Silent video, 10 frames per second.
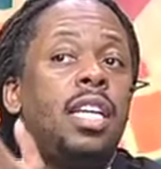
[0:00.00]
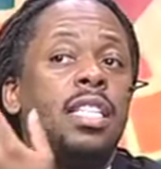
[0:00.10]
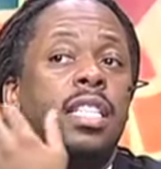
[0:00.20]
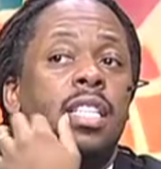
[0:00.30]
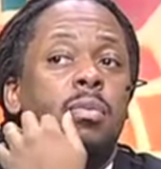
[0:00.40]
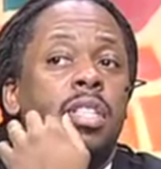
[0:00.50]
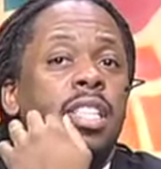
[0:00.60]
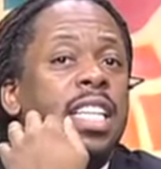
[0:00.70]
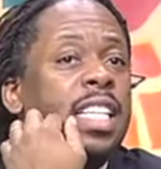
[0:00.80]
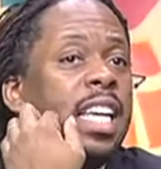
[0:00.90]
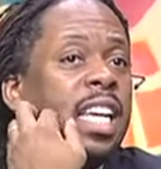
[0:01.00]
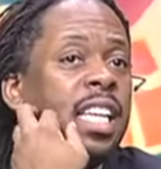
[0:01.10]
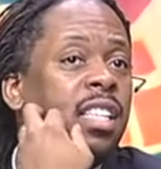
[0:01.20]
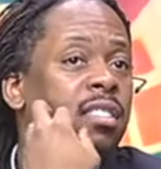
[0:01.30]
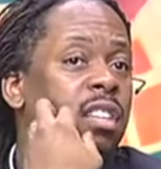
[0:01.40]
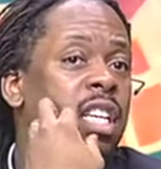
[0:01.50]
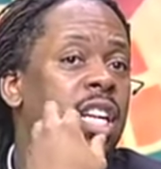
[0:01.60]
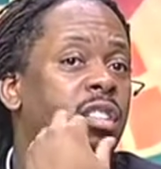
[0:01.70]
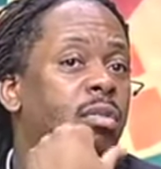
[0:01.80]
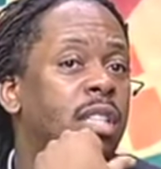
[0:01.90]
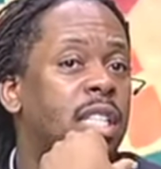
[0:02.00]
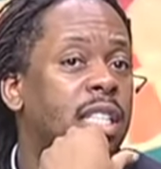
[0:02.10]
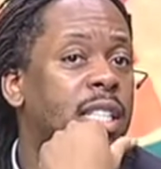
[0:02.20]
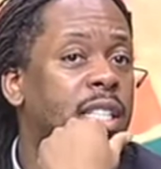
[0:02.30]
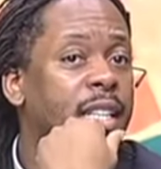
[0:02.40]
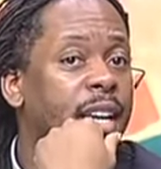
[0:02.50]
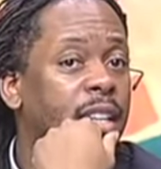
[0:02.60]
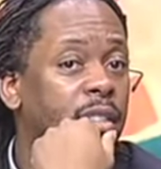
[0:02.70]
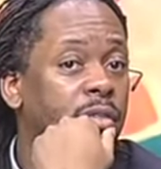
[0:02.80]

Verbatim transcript: like says, well, look like they they're not doing anything tonight.